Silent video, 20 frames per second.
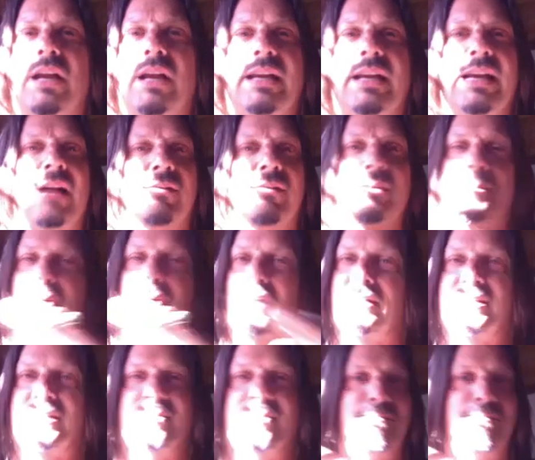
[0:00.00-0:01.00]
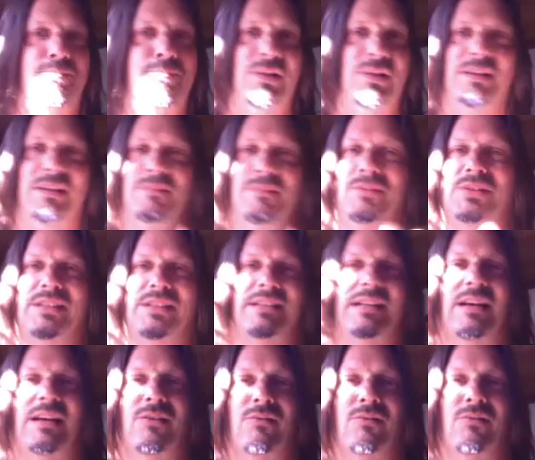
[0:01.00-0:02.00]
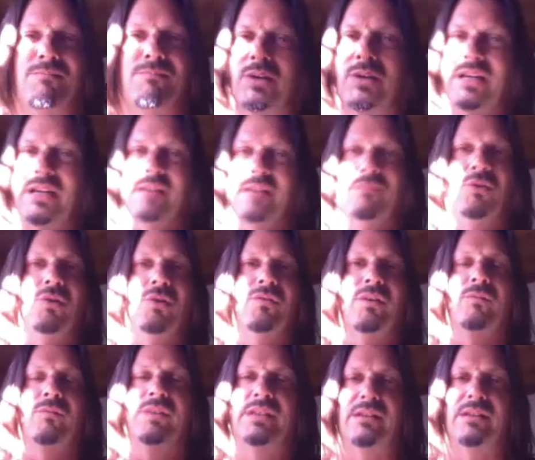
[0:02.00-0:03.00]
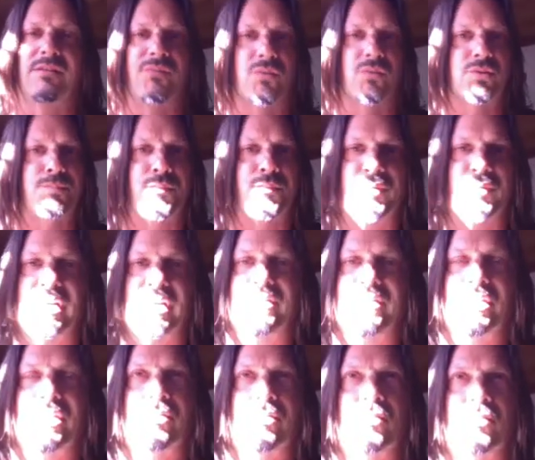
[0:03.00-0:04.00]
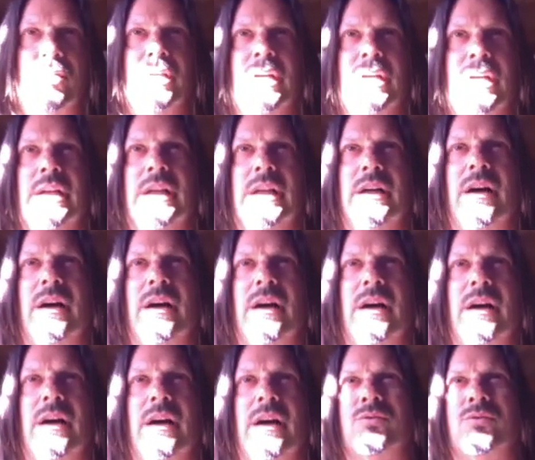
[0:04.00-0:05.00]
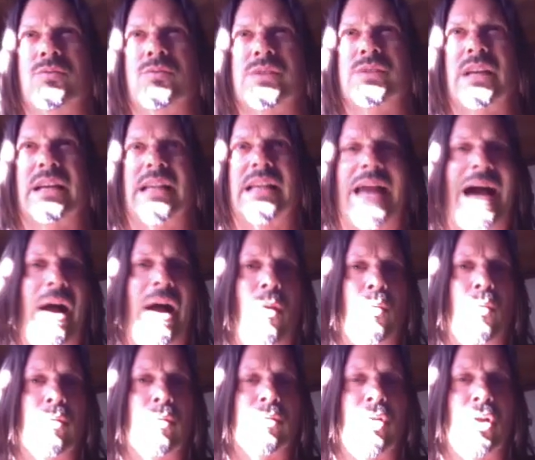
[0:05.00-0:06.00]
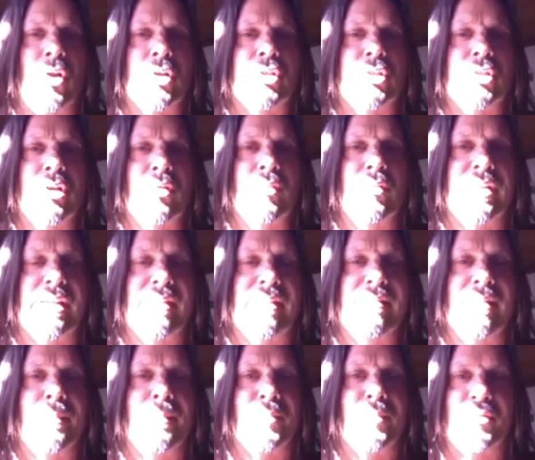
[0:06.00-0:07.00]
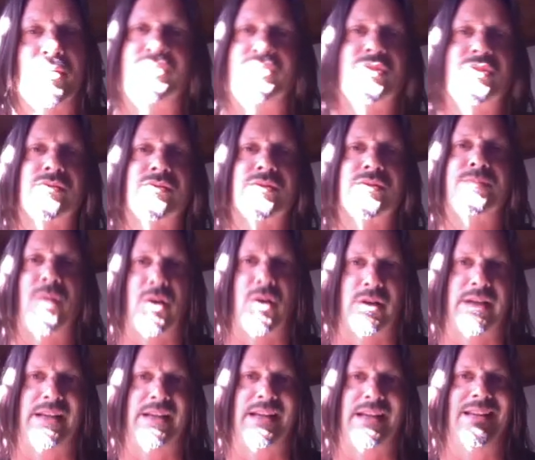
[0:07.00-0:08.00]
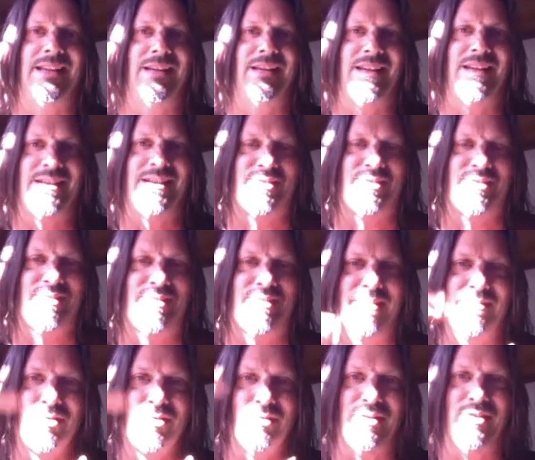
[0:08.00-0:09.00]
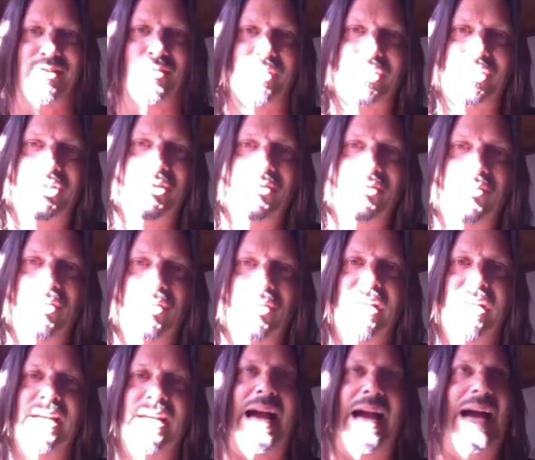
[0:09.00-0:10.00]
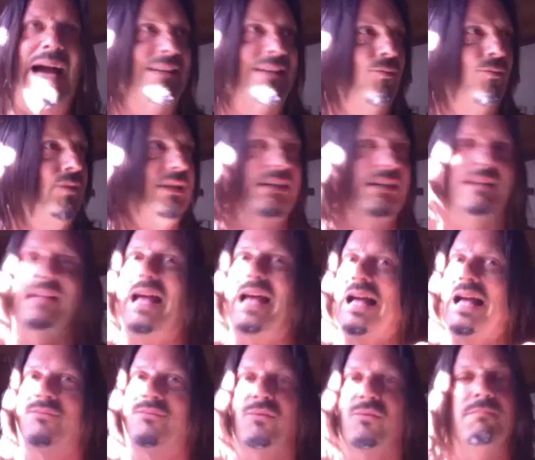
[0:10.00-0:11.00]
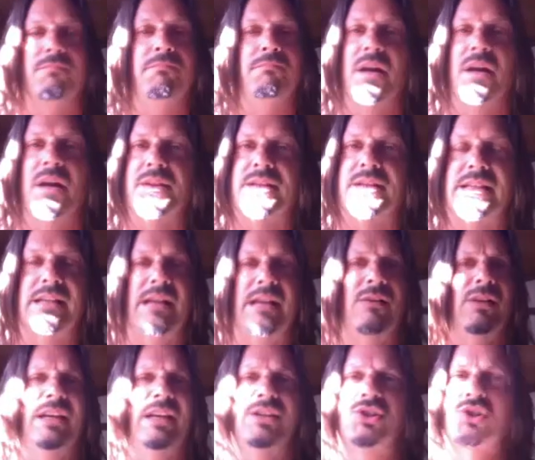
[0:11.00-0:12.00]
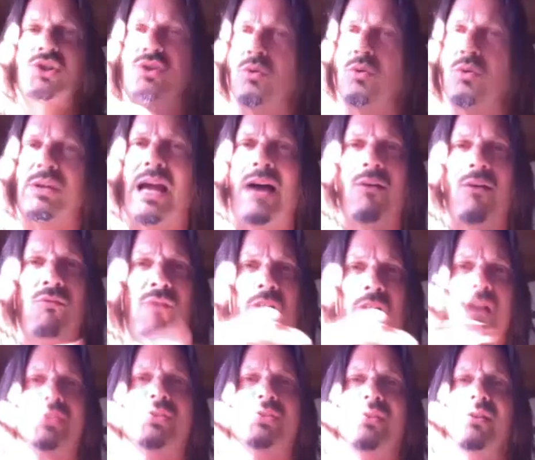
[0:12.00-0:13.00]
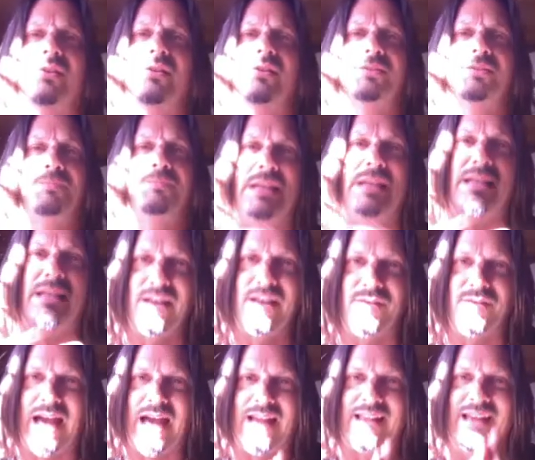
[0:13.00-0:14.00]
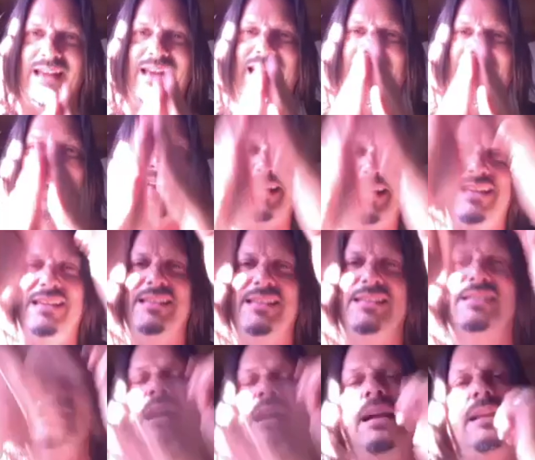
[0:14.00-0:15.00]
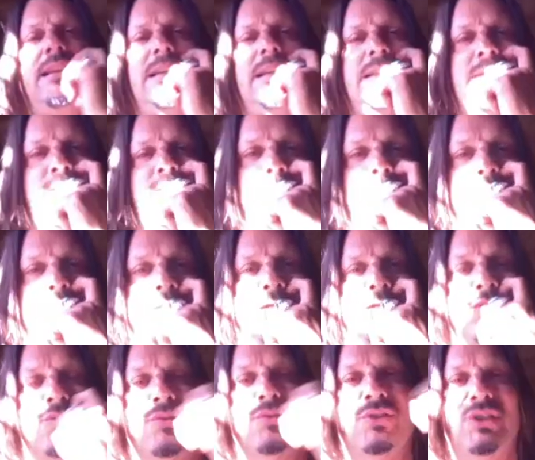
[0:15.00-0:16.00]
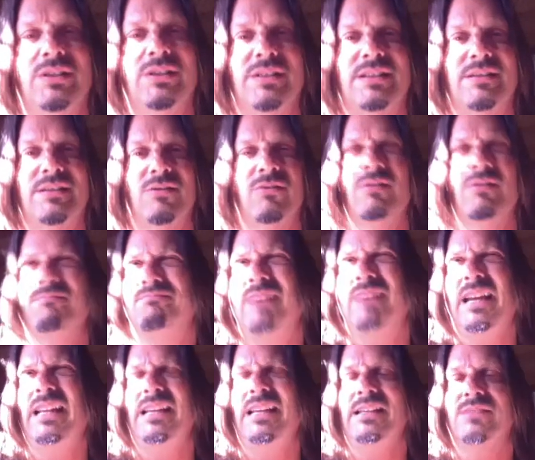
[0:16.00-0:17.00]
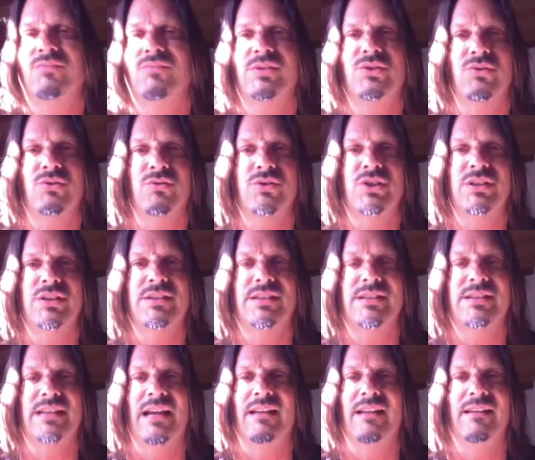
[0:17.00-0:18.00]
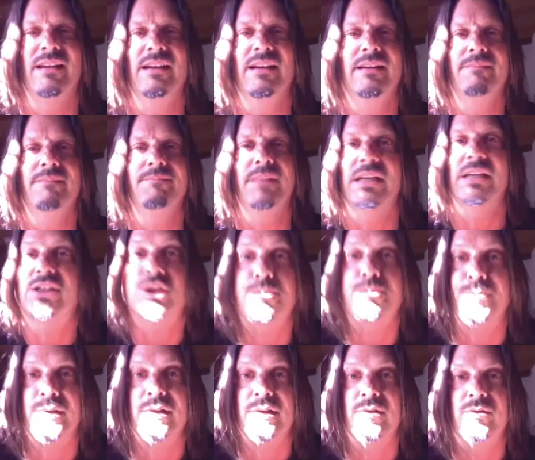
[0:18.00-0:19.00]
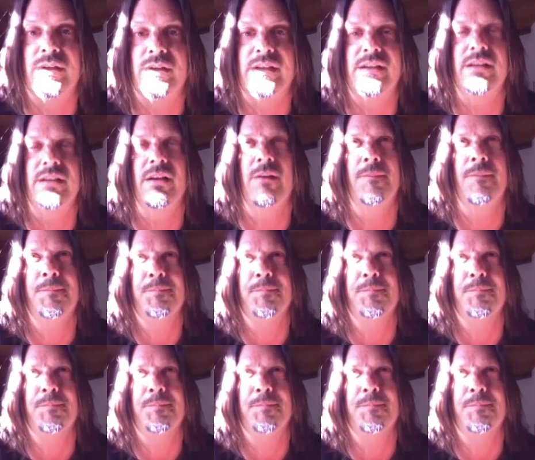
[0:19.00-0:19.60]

writing out the parts and putting the music together and bringing them over. And we did the first preview of that, which was like an hour-long show. And then producers bought it, and then they turned it into a 2-act. And we did that for months in LA, sold out, rock stars, beginning of that 80s, 90s resurgence, or 80s resurgence that exploded,